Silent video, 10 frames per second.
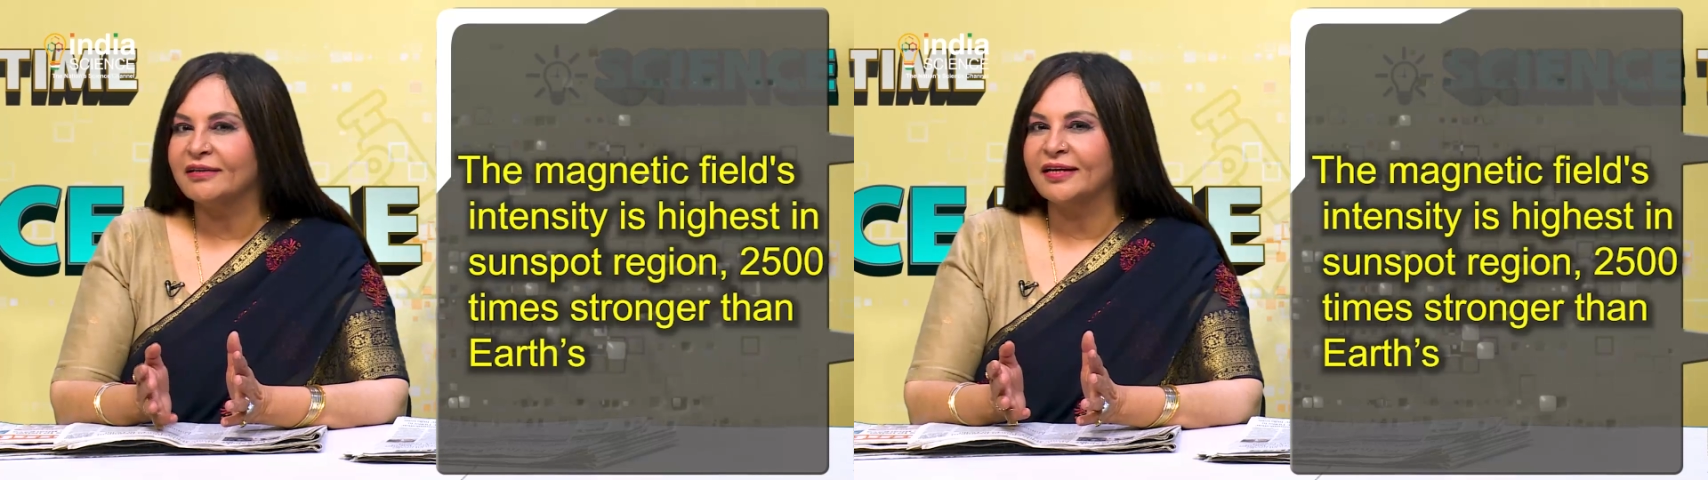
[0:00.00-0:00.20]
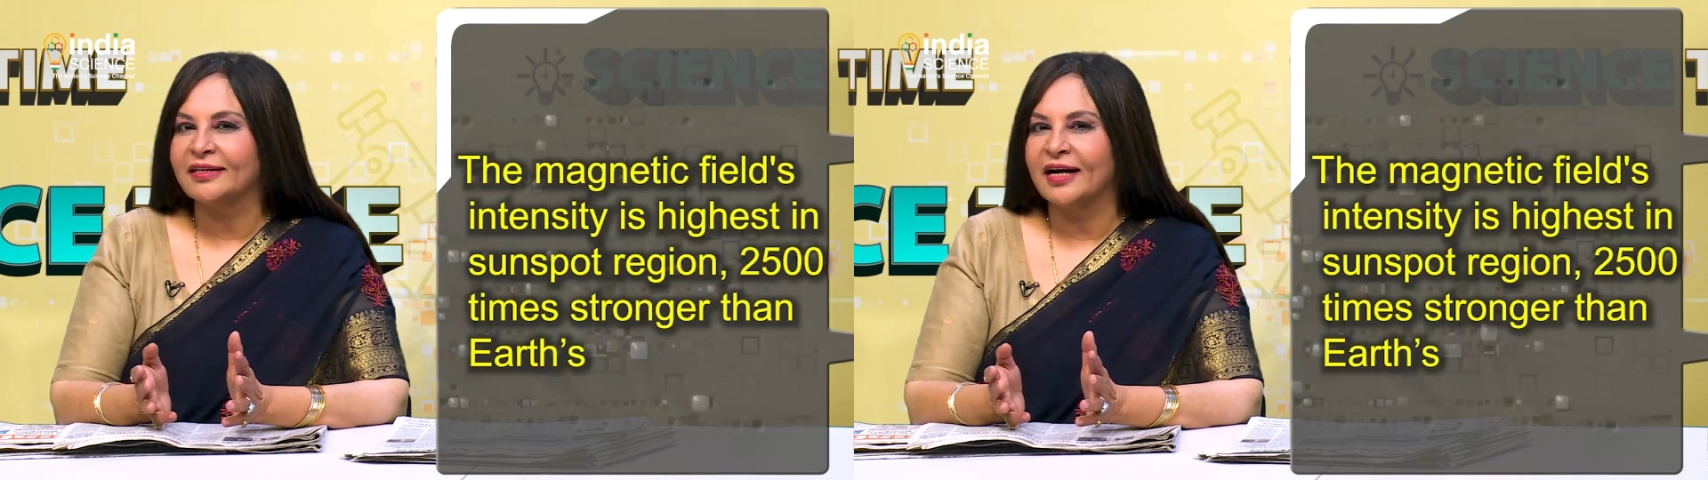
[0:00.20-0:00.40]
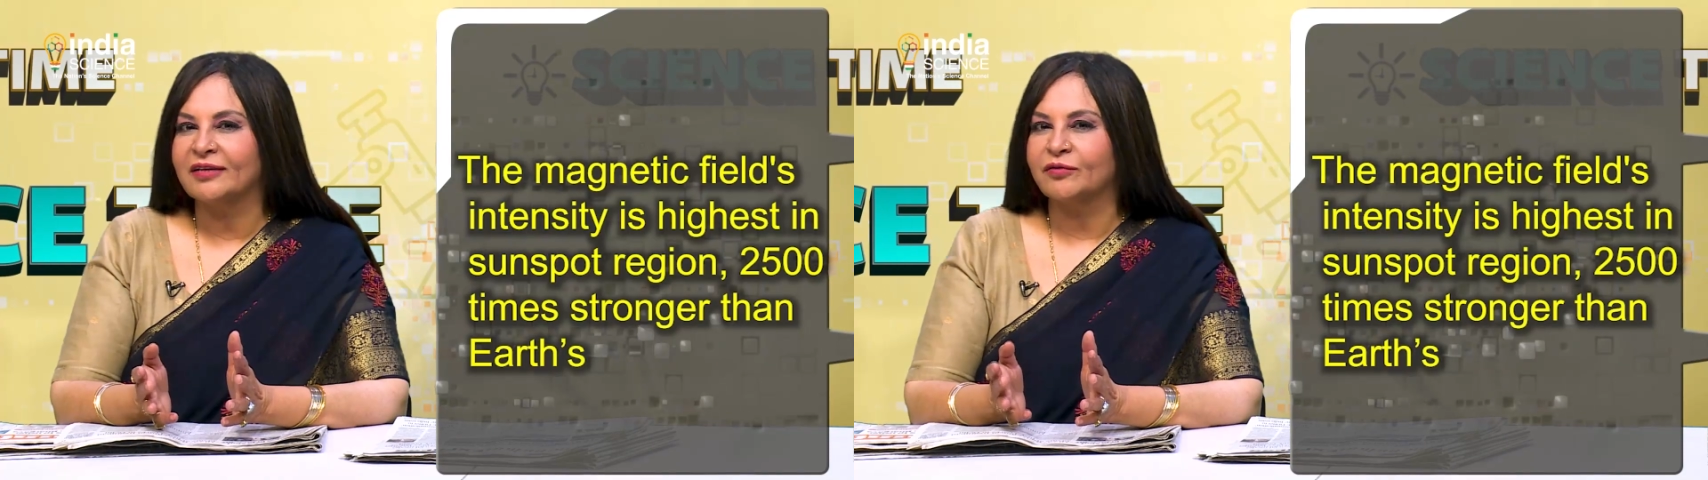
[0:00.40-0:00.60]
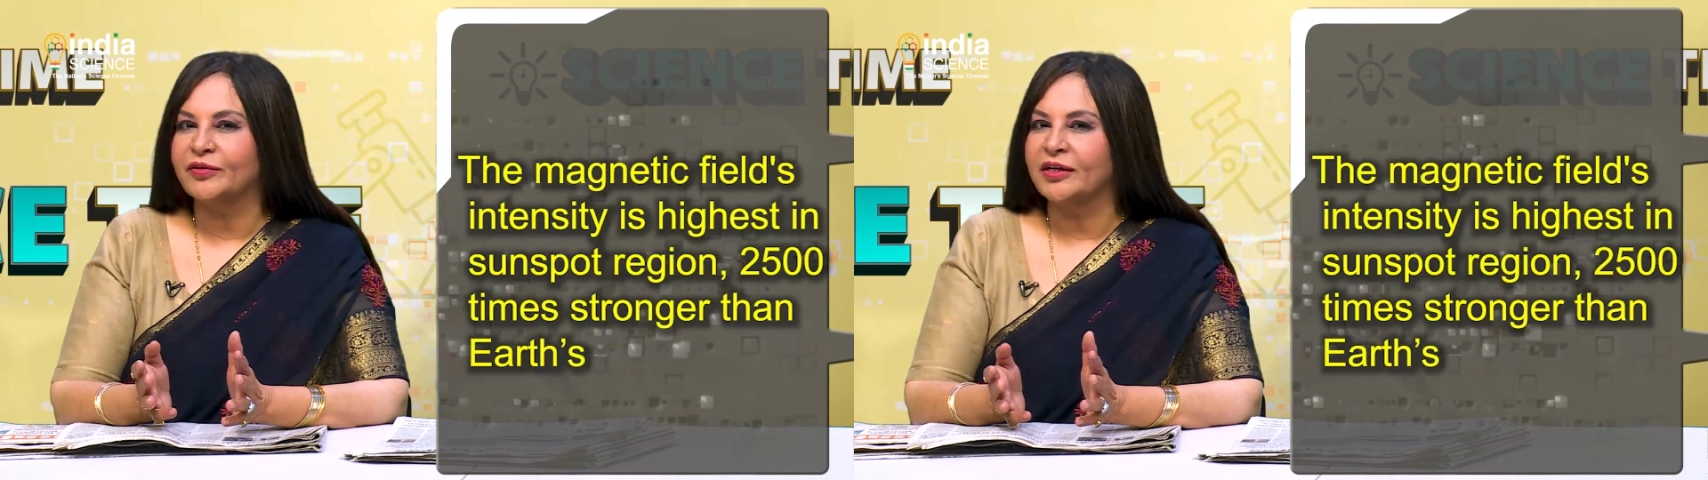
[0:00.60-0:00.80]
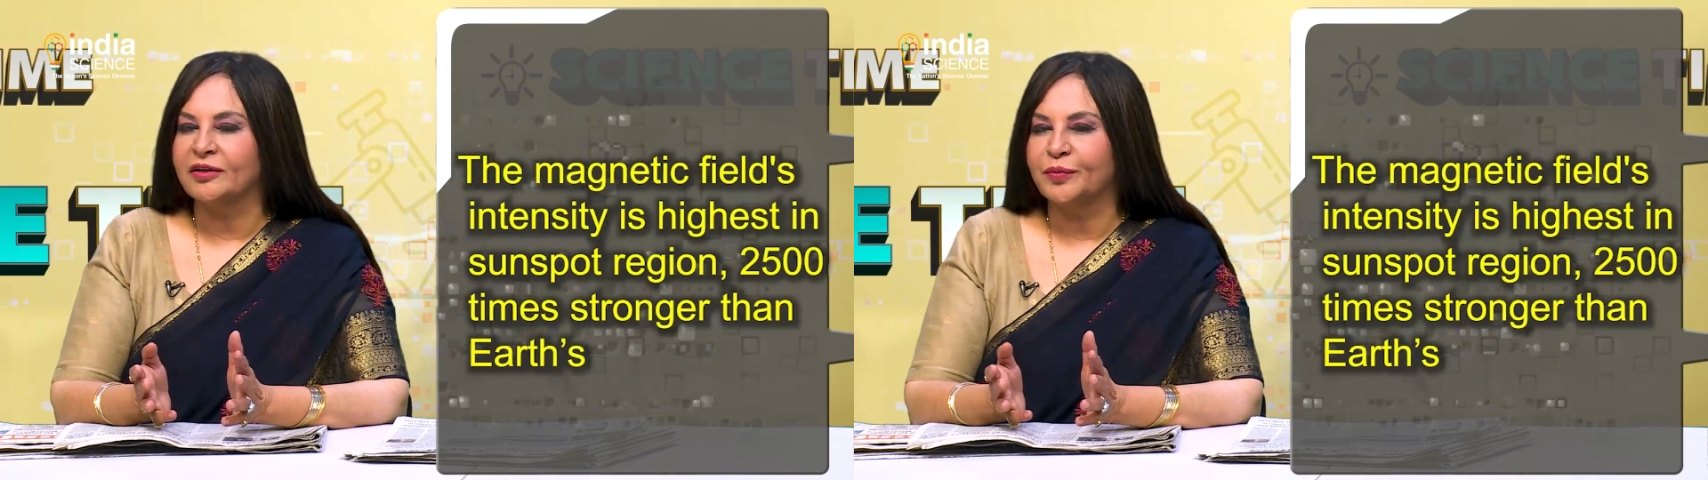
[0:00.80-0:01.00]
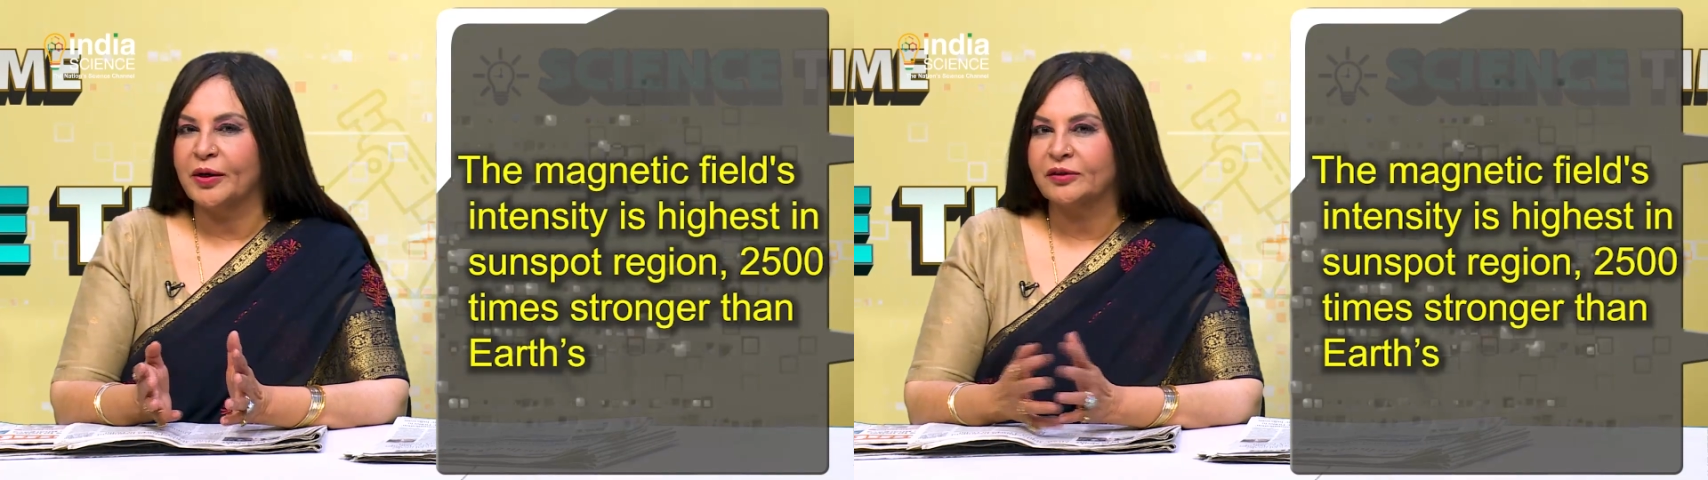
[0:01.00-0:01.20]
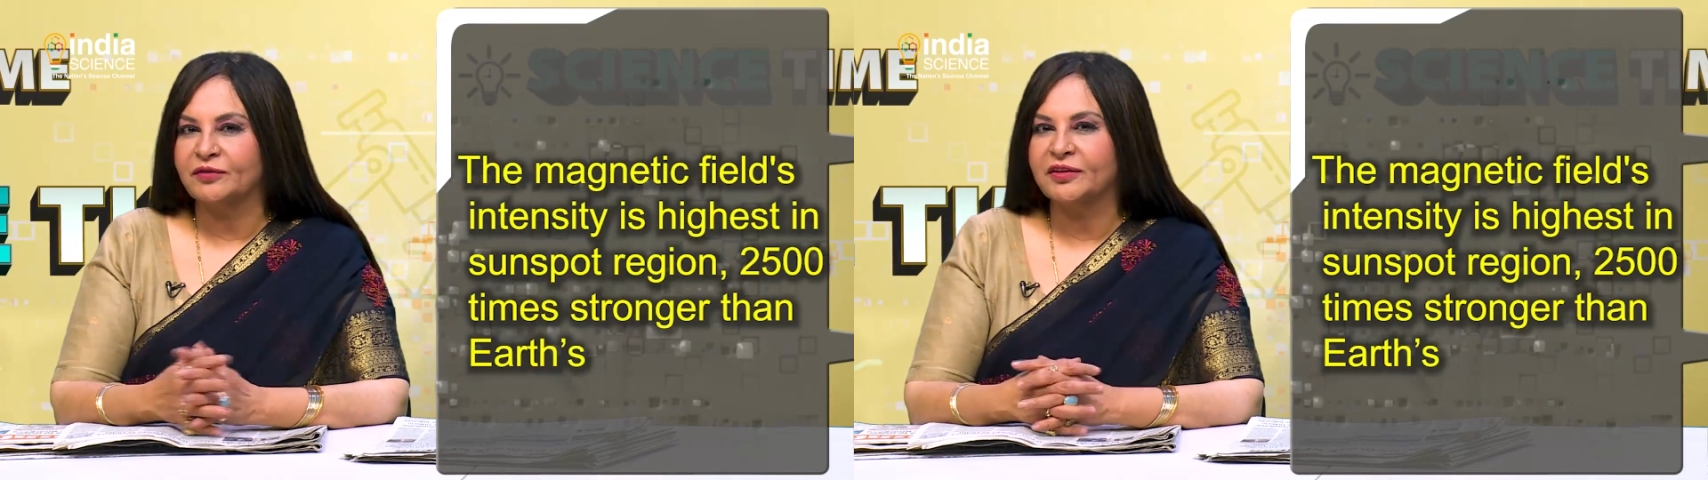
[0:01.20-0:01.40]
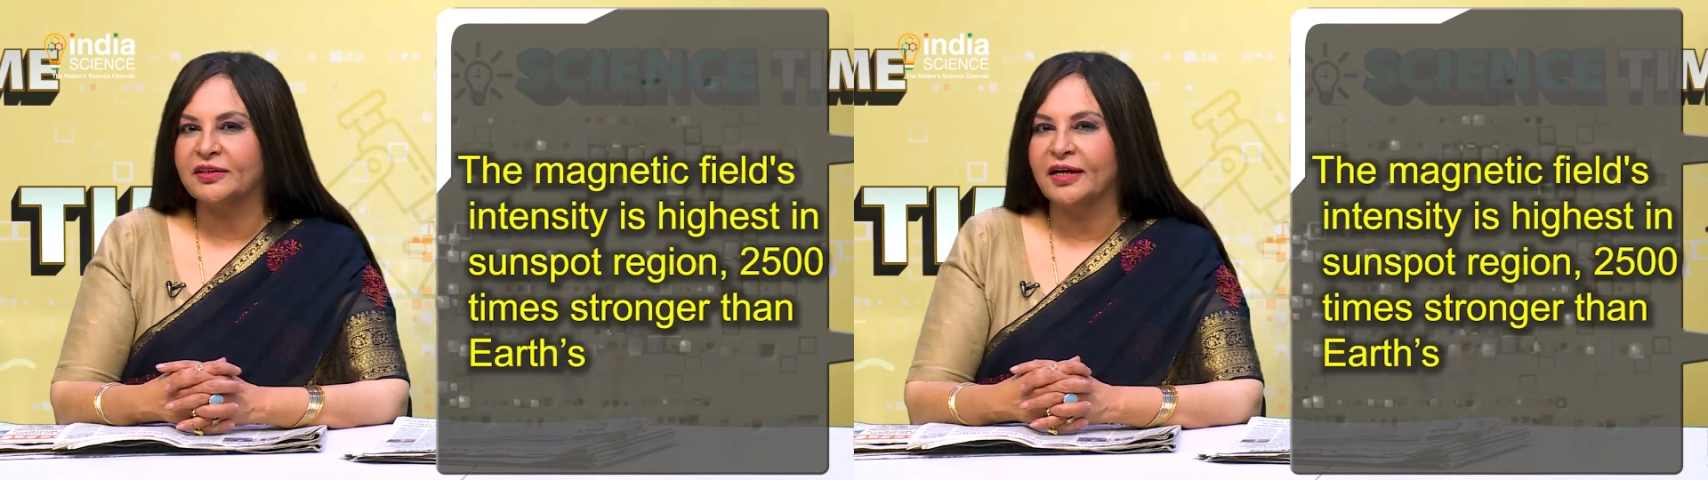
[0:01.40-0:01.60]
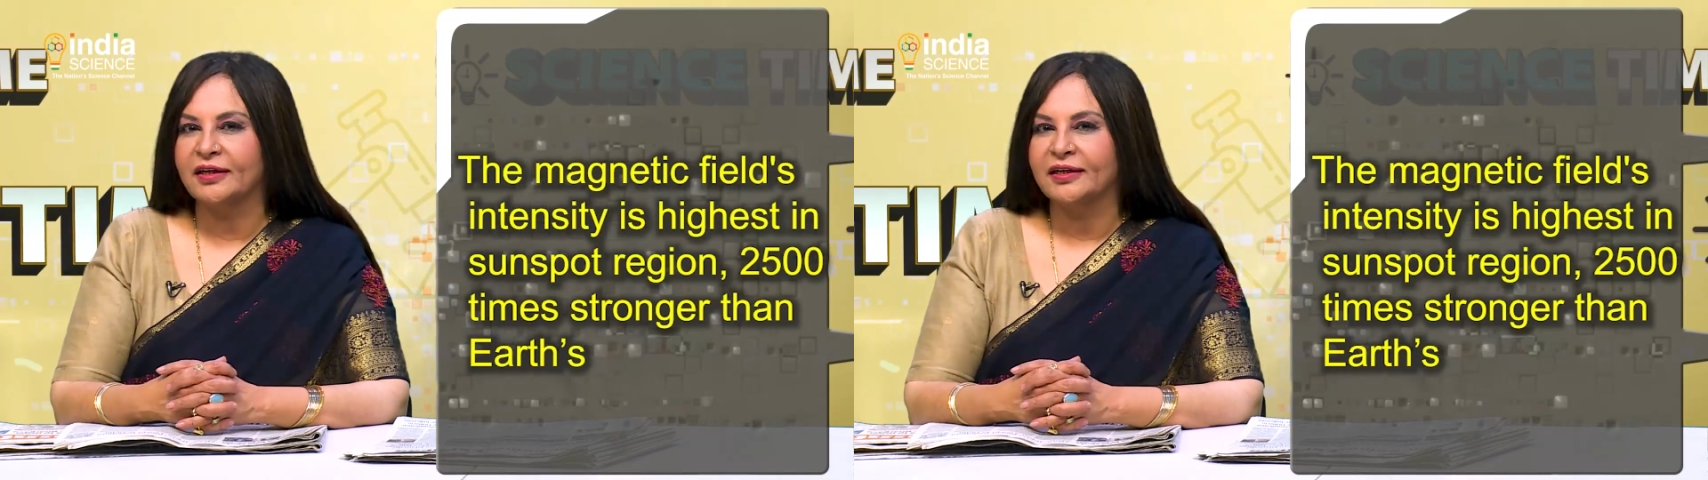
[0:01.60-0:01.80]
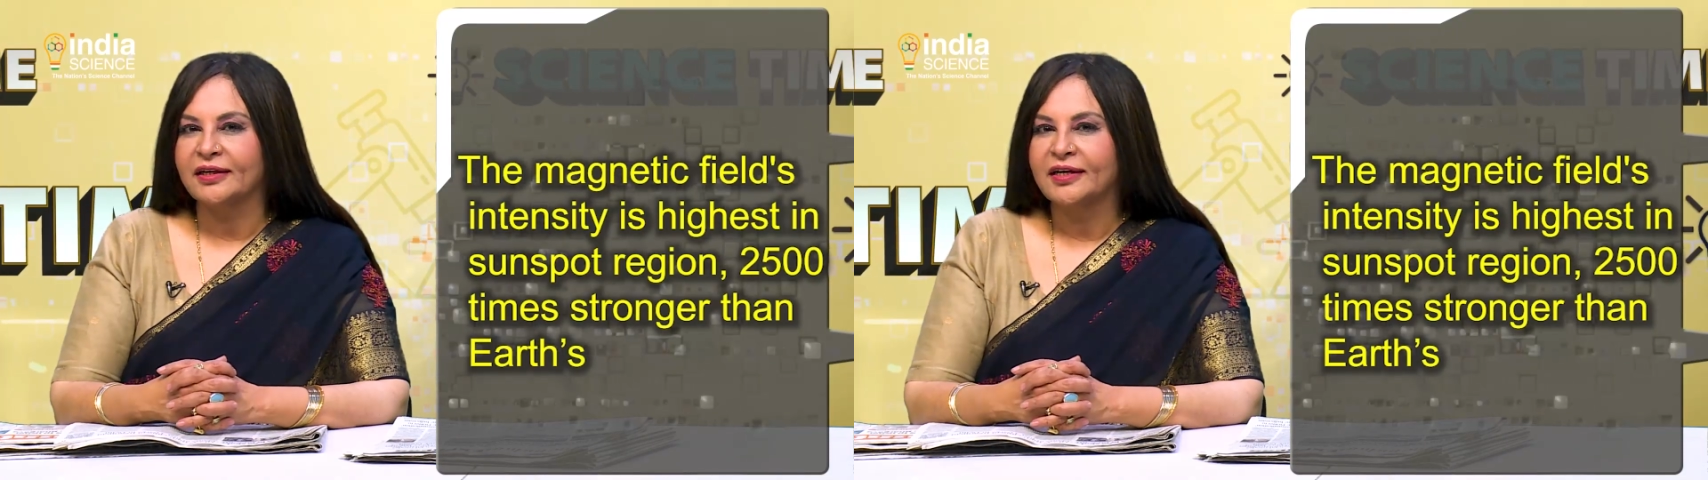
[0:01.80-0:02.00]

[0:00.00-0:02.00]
than that of the other parts of the sun.